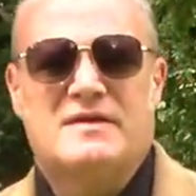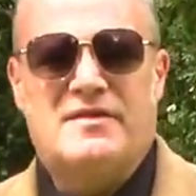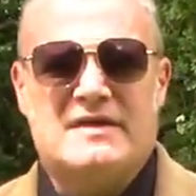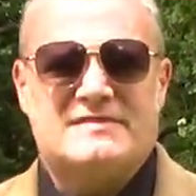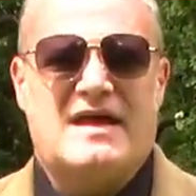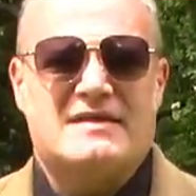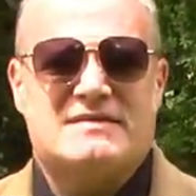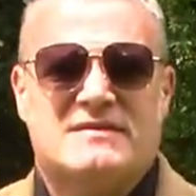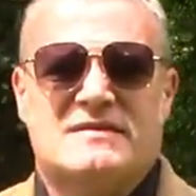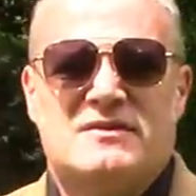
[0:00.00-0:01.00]
There's that
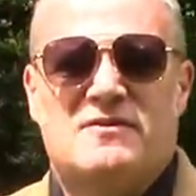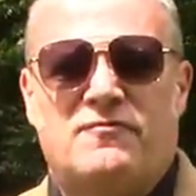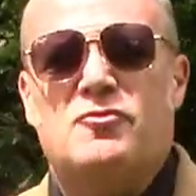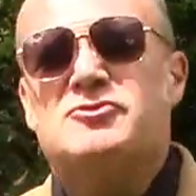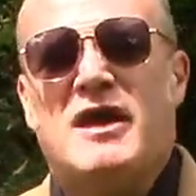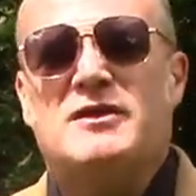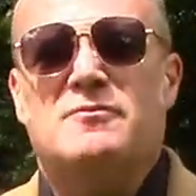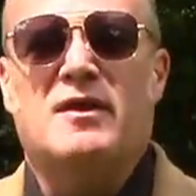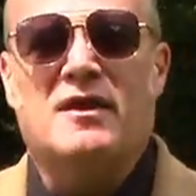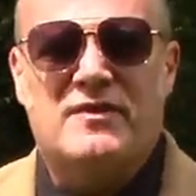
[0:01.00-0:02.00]

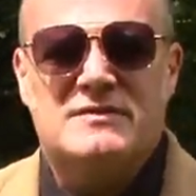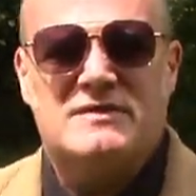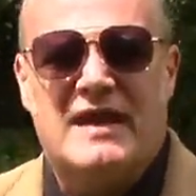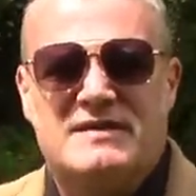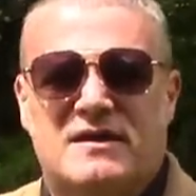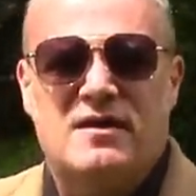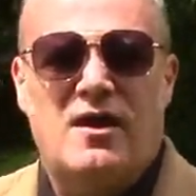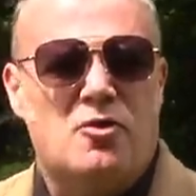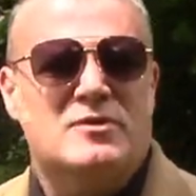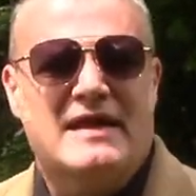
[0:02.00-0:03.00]
foreshadowing of his later
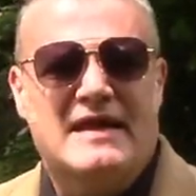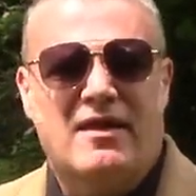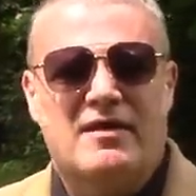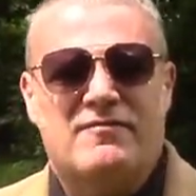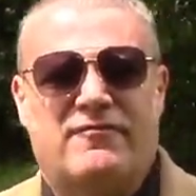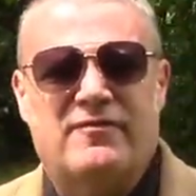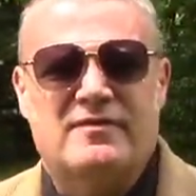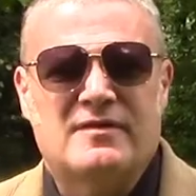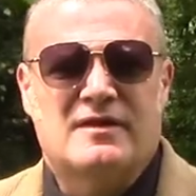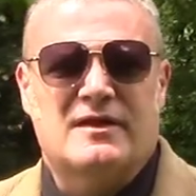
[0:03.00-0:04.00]
only life,
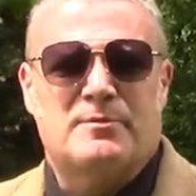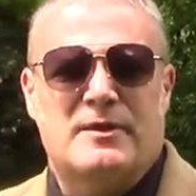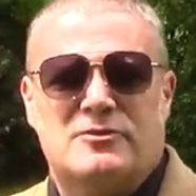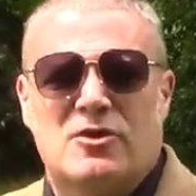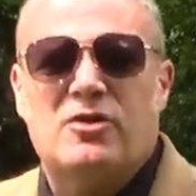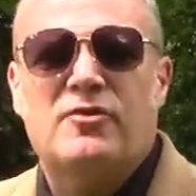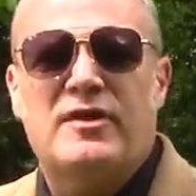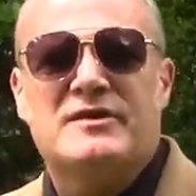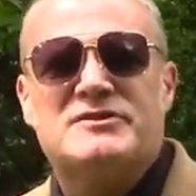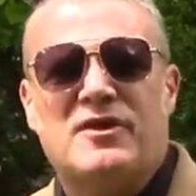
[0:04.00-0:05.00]
a little bit
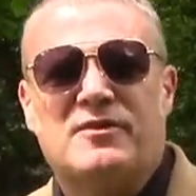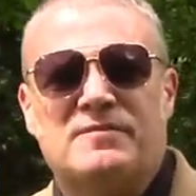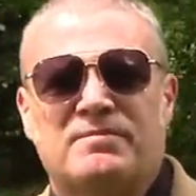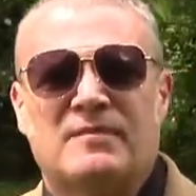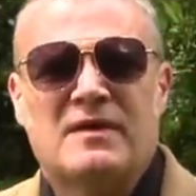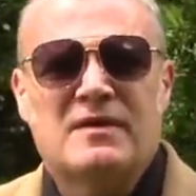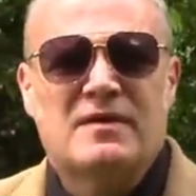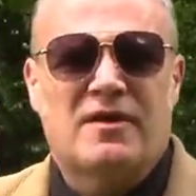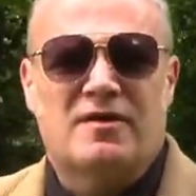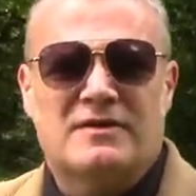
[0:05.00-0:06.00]
Dockery and Son,
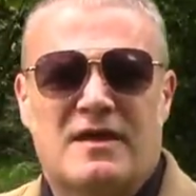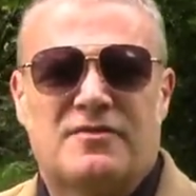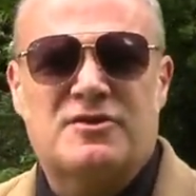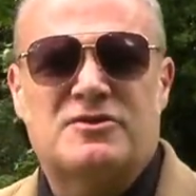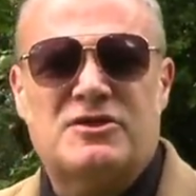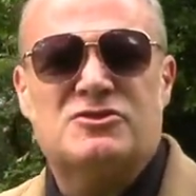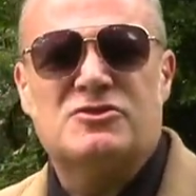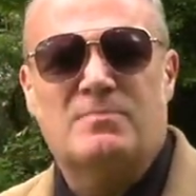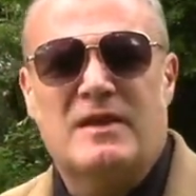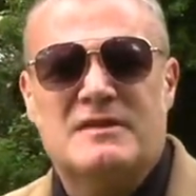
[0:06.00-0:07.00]
the idea that
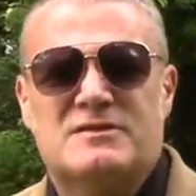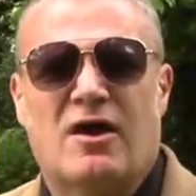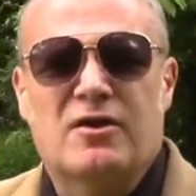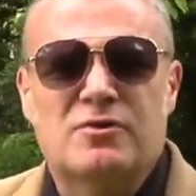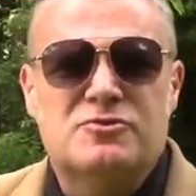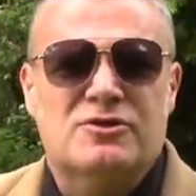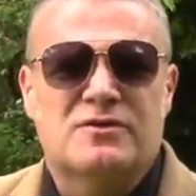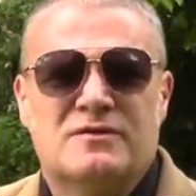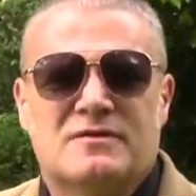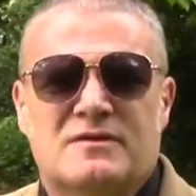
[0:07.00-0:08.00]
addition means
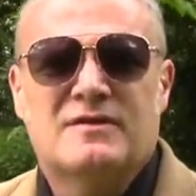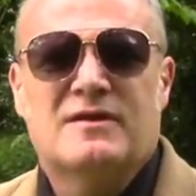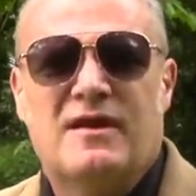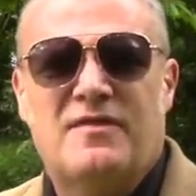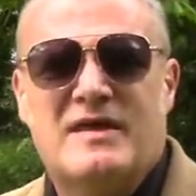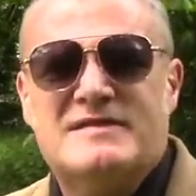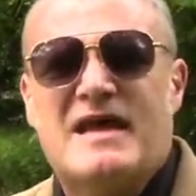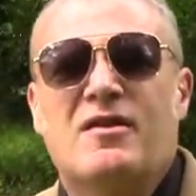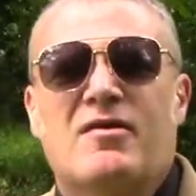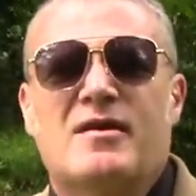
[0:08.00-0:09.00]
dilution, and there's
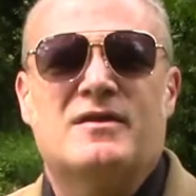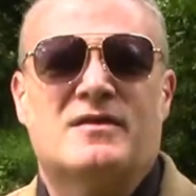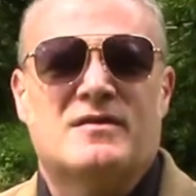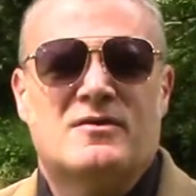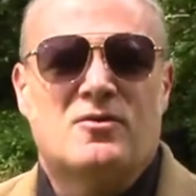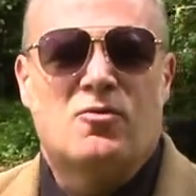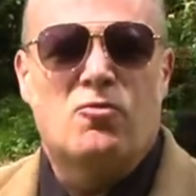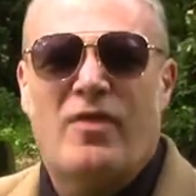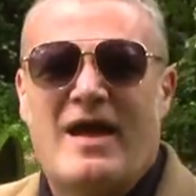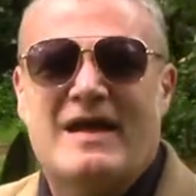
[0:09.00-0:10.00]
that line,
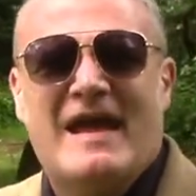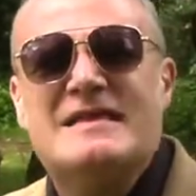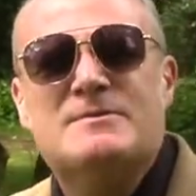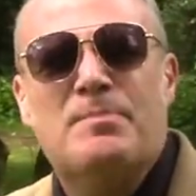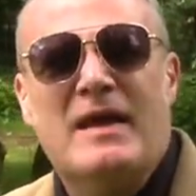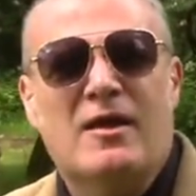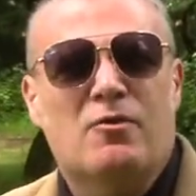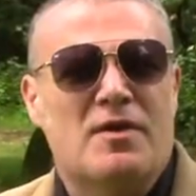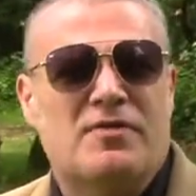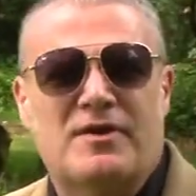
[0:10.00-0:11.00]
all that gasping
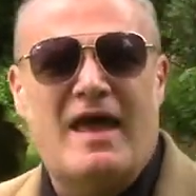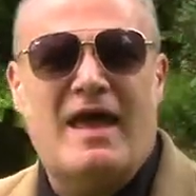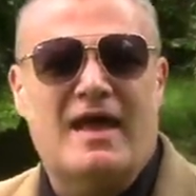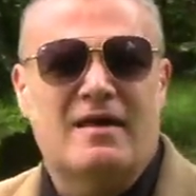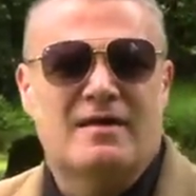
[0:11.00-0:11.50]
withered air,